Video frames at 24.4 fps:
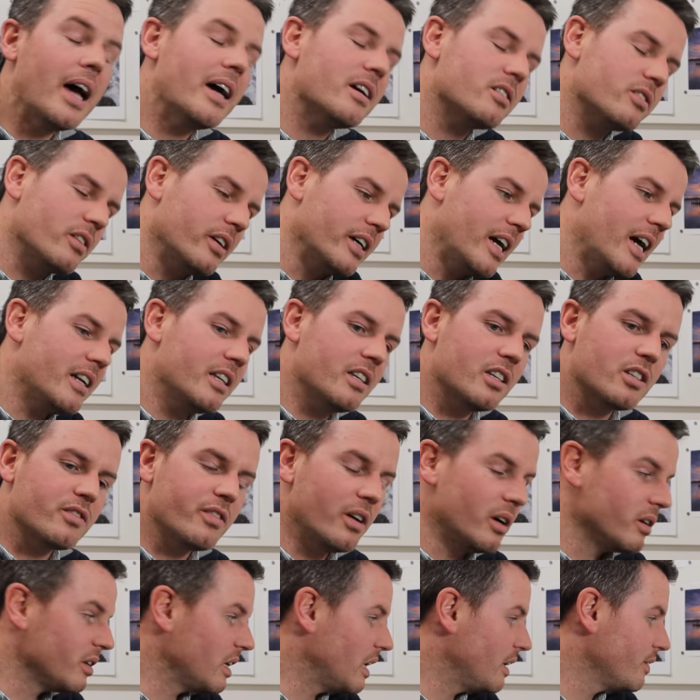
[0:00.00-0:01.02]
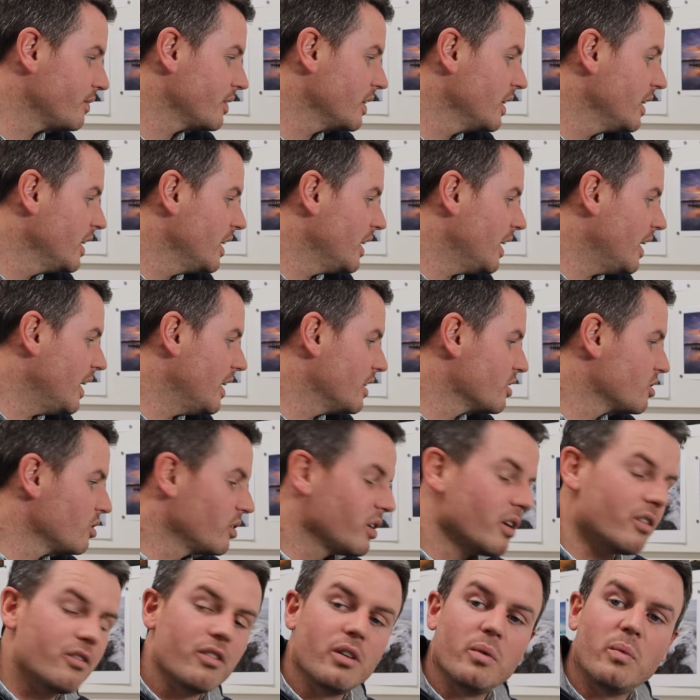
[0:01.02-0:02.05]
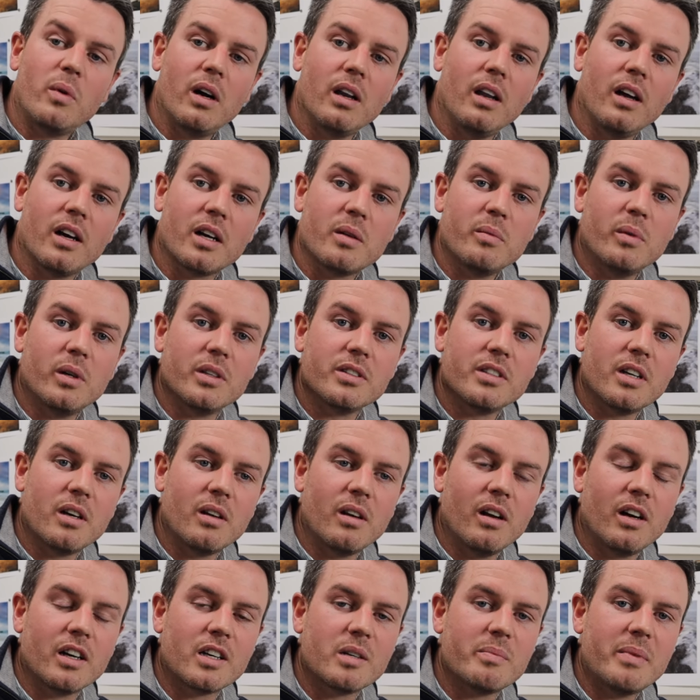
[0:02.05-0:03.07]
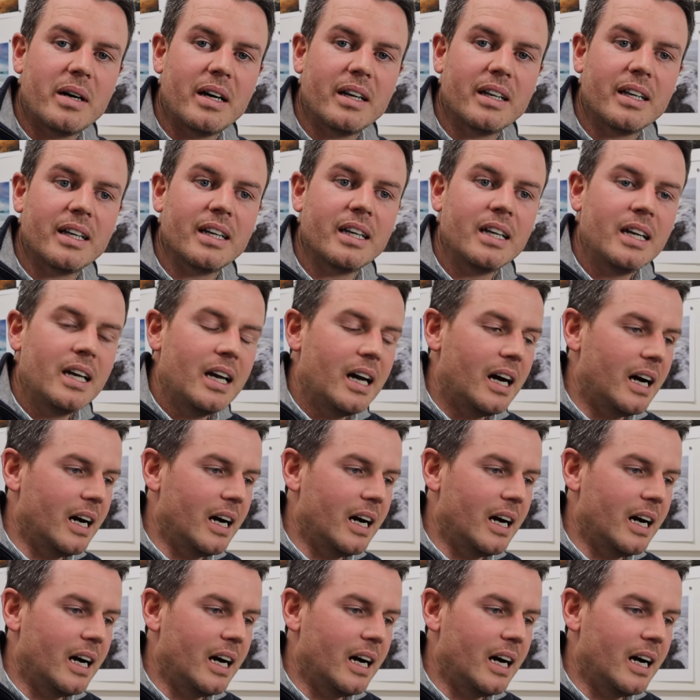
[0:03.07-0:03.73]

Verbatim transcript: sorry, edit this photograph and talk you through what I like and what I don't like about it.